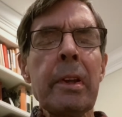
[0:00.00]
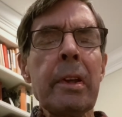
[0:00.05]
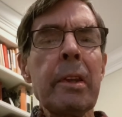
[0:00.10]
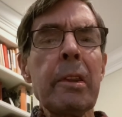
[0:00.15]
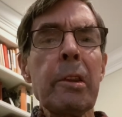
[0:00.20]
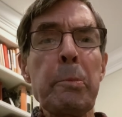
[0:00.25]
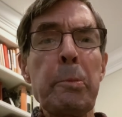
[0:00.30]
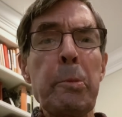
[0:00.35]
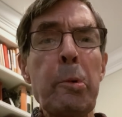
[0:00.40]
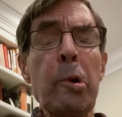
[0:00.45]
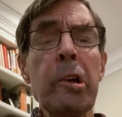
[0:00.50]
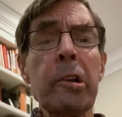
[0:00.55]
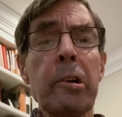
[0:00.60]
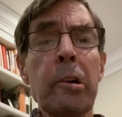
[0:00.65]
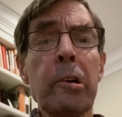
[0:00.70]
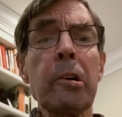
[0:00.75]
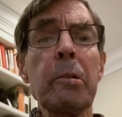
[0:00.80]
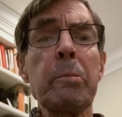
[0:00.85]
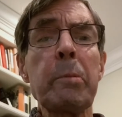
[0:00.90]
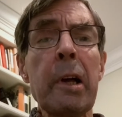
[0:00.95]
The poor
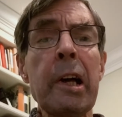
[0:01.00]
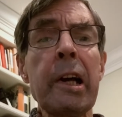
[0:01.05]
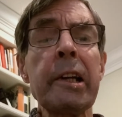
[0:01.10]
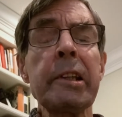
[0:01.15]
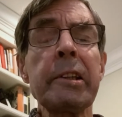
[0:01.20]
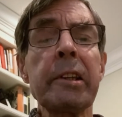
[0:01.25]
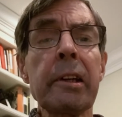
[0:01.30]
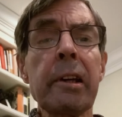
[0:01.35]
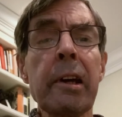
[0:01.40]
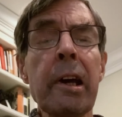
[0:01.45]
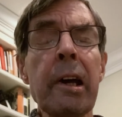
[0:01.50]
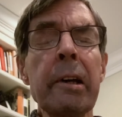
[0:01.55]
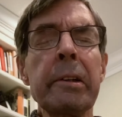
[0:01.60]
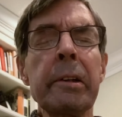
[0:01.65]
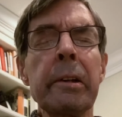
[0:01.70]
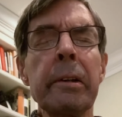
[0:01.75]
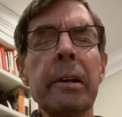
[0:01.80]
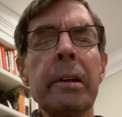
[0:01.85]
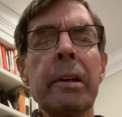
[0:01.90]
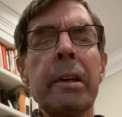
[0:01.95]
girl behind the
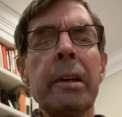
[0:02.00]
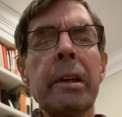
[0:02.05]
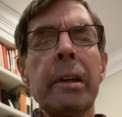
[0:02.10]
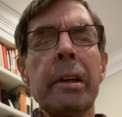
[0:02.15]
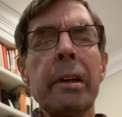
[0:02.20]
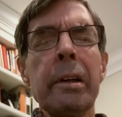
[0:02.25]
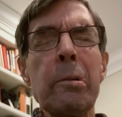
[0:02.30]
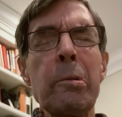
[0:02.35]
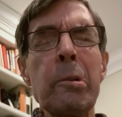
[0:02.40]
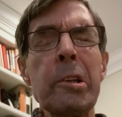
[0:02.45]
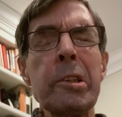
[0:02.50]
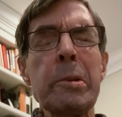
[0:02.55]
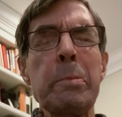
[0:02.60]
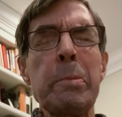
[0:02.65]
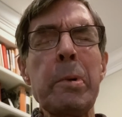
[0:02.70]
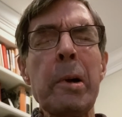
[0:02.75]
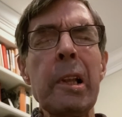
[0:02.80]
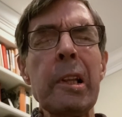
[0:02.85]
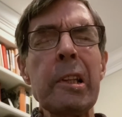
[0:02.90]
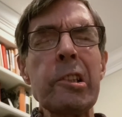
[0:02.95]
counter was
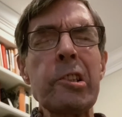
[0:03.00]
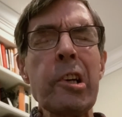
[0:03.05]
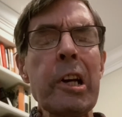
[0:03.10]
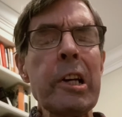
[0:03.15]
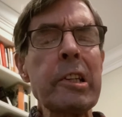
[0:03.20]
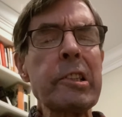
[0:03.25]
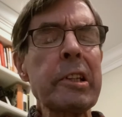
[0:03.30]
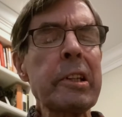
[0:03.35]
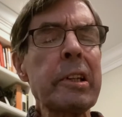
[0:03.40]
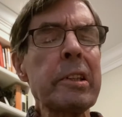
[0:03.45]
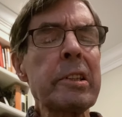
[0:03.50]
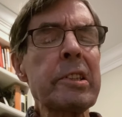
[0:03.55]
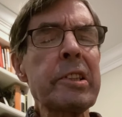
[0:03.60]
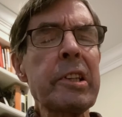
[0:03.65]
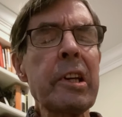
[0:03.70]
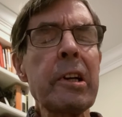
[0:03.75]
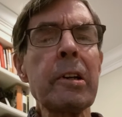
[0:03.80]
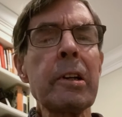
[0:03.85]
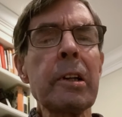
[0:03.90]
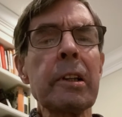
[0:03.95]
apologizing
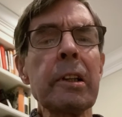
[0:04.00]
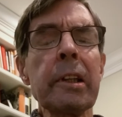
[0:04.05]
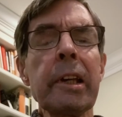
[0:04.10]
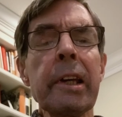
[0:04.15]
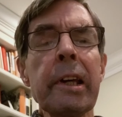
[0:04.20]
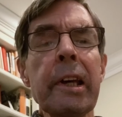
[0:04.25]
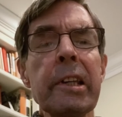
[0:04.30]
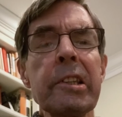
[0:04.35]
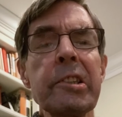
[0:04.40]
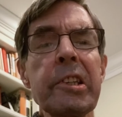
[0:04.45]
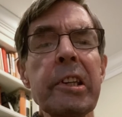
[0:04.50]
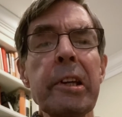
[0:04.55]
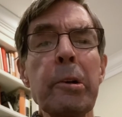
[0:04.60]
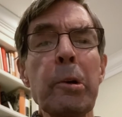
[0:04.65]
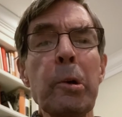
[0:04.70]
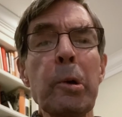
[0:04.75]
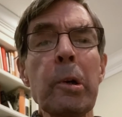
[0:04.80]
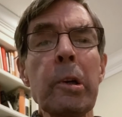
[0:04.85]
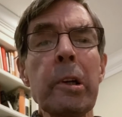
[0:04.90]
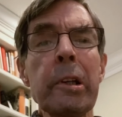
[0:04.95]
hysterically as he
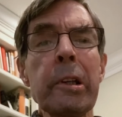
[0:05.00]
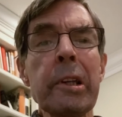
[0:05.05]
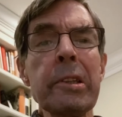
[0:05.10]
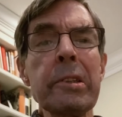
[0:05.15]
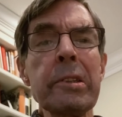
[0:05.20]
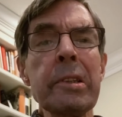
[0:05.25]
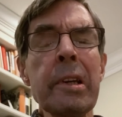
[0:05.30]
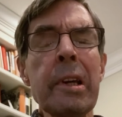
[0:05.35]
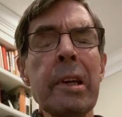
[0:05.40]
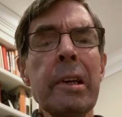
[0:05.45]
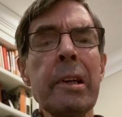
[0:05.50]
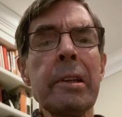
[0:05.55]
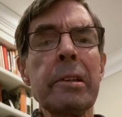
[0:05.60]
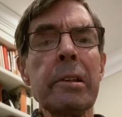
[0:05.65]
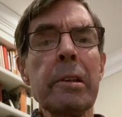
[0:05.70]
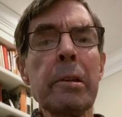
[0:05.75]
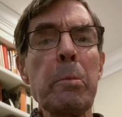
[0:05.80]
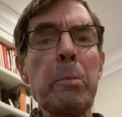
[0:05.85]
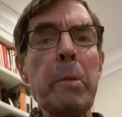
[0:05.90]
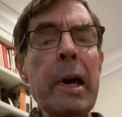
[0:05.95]
herded us to
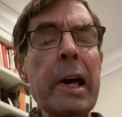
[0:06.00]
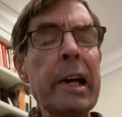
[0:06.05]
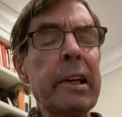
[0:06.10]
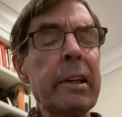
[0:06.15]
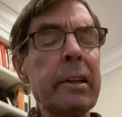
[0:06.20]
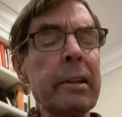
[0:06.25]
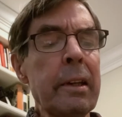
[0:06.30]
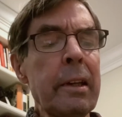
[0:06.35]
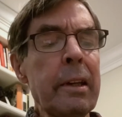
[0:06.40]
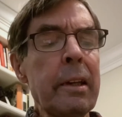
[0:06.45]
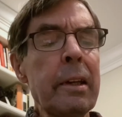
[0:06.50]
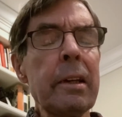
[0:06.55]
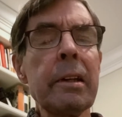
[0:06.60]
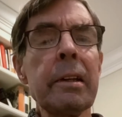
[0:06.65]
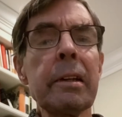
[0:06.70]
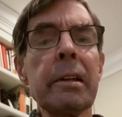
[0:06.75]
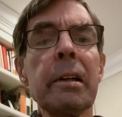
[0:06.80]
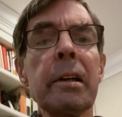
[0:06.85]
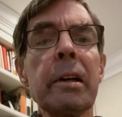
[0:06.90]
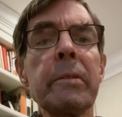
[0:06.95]
the back
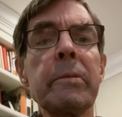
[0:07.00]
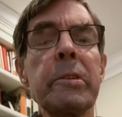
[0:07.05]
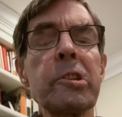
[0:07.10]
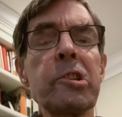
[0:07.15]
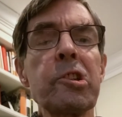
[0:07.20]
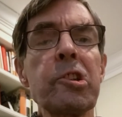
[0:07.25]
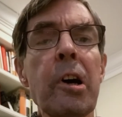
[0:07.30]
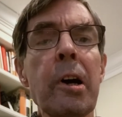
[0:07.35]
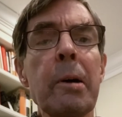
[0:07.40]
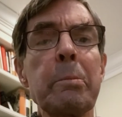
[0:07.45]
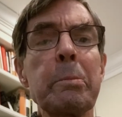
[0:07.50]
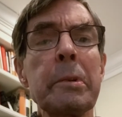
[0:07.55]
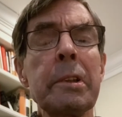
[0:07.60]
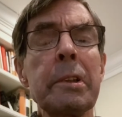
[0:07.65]
of the shop.